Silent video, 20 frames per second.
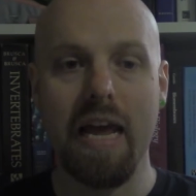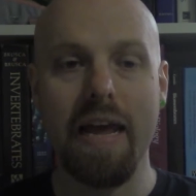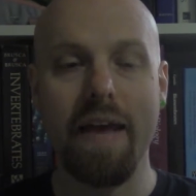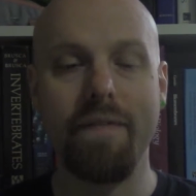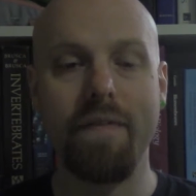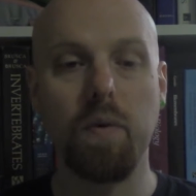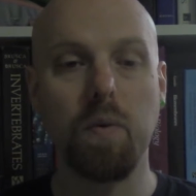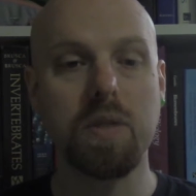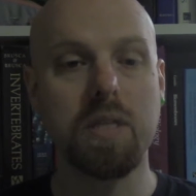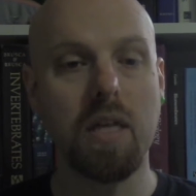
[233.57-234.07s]

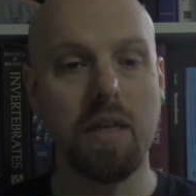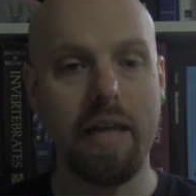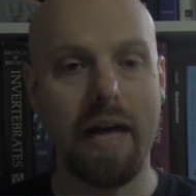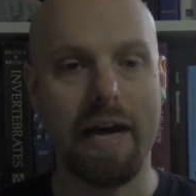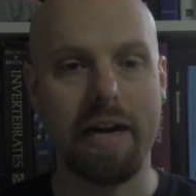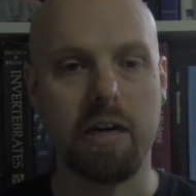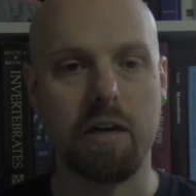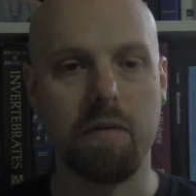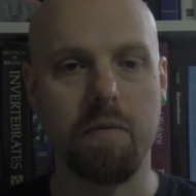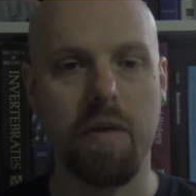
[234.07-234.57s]
If it was the
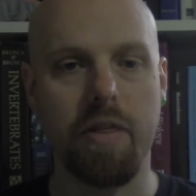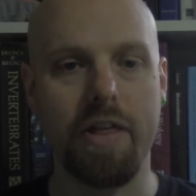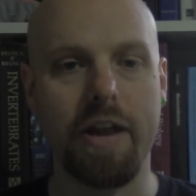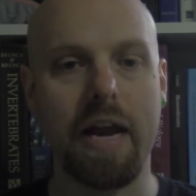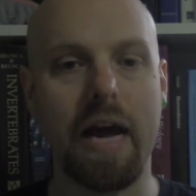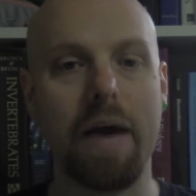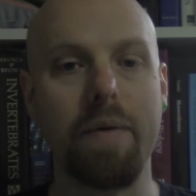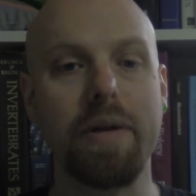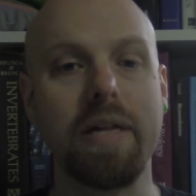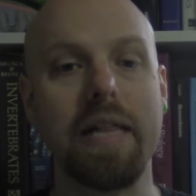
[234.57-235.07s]
latter, then
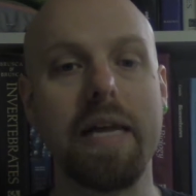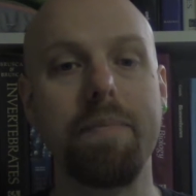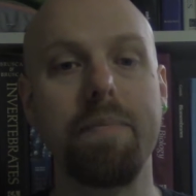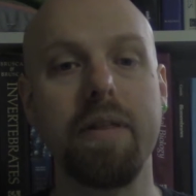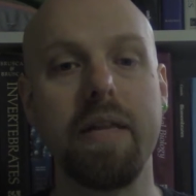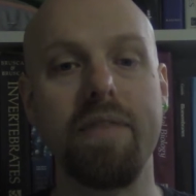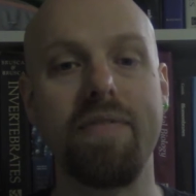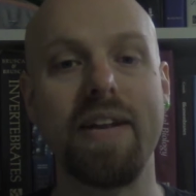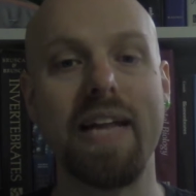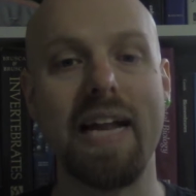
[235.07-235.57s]
I would claim
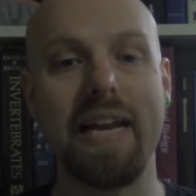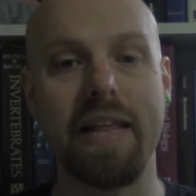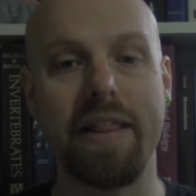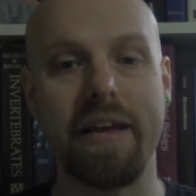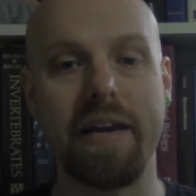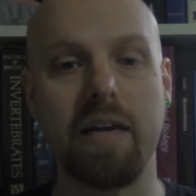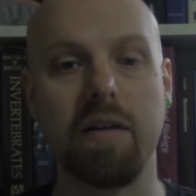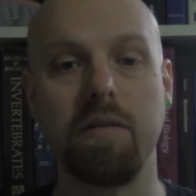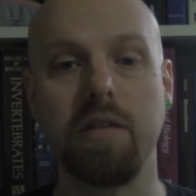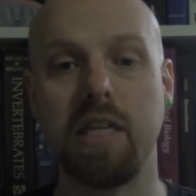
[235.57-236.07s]
belief in
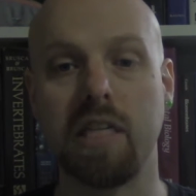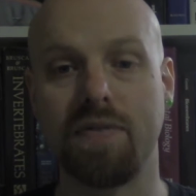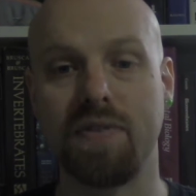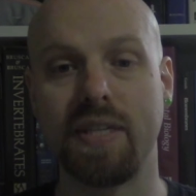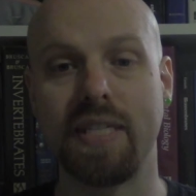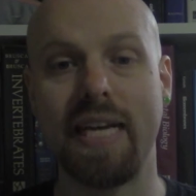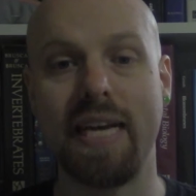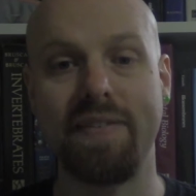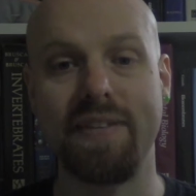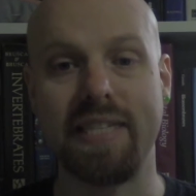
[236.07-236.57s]
anything, just for
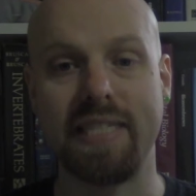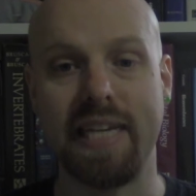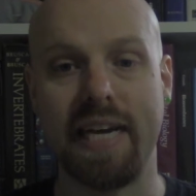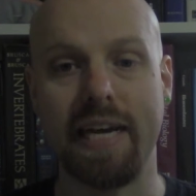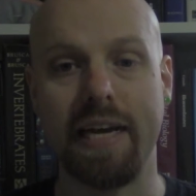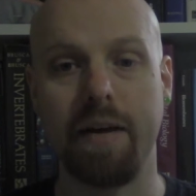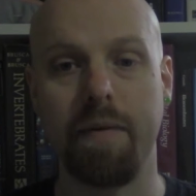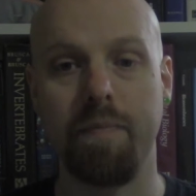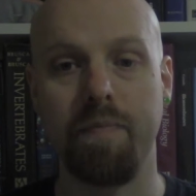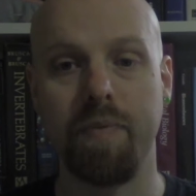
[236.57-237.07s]
safety's
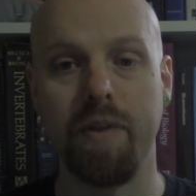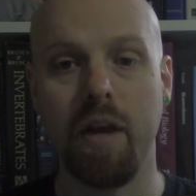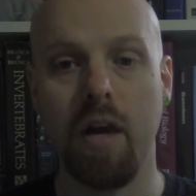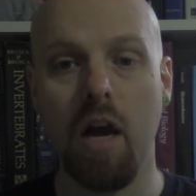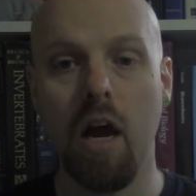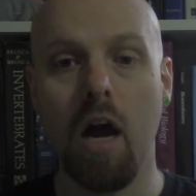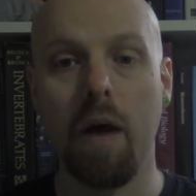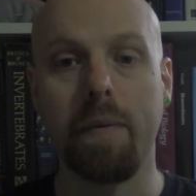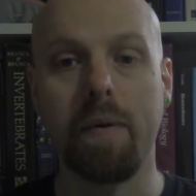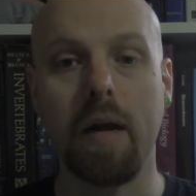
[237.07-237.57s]
sake.
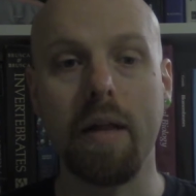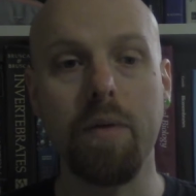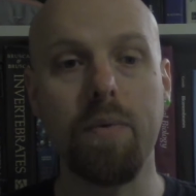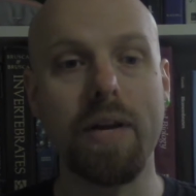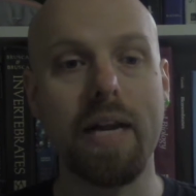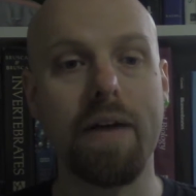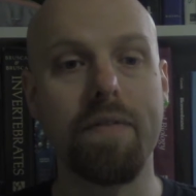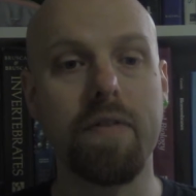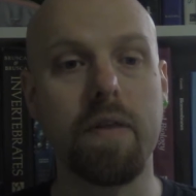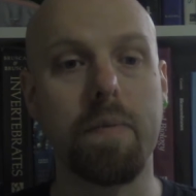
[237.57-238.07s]
Probably
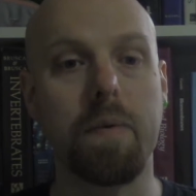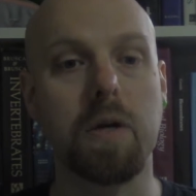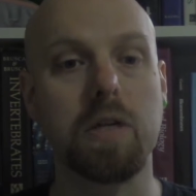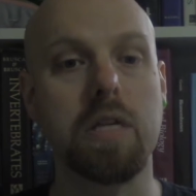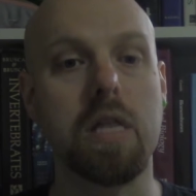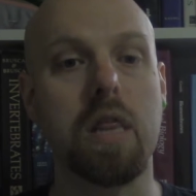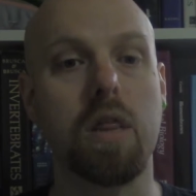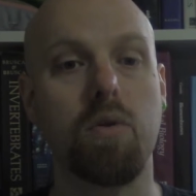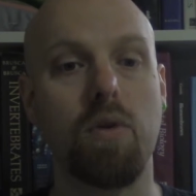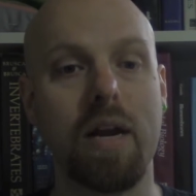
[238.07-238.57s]
whatever the
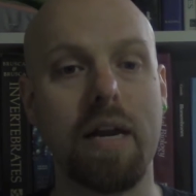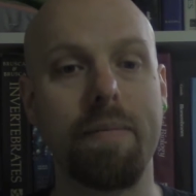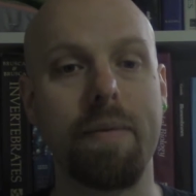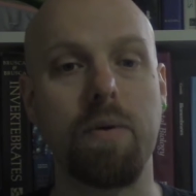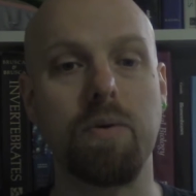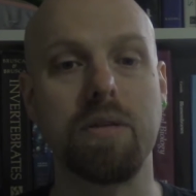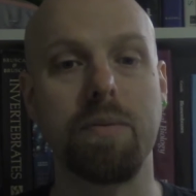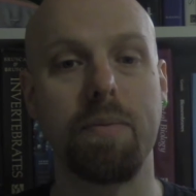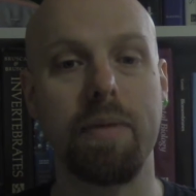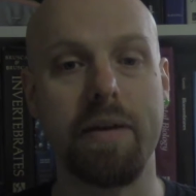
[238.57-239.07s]
person threatening me
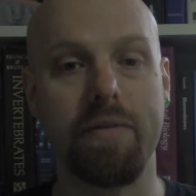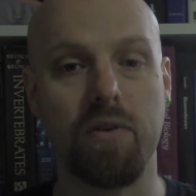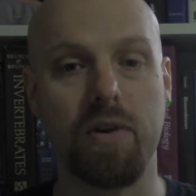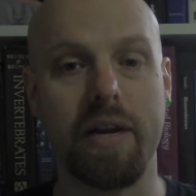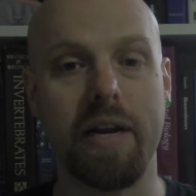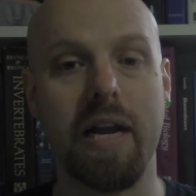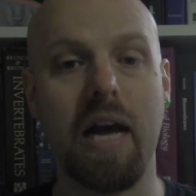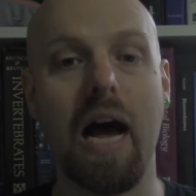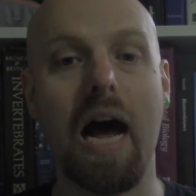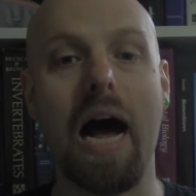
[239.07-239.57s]
was a believer
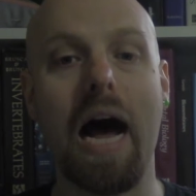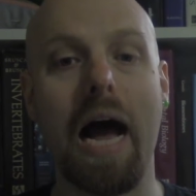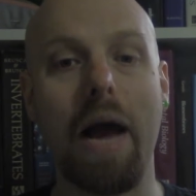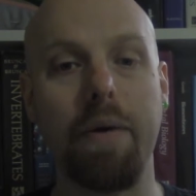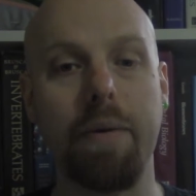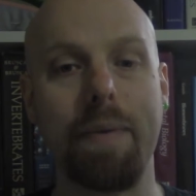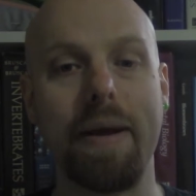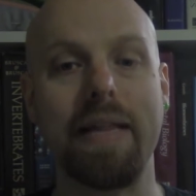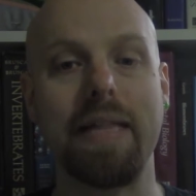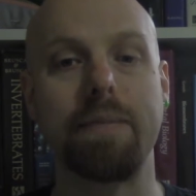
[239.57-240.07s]
in, I
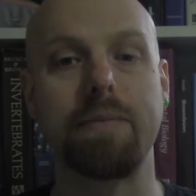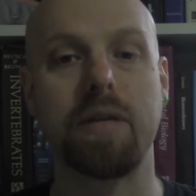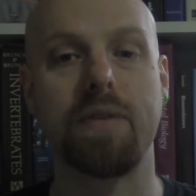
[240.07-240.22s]
would pay lip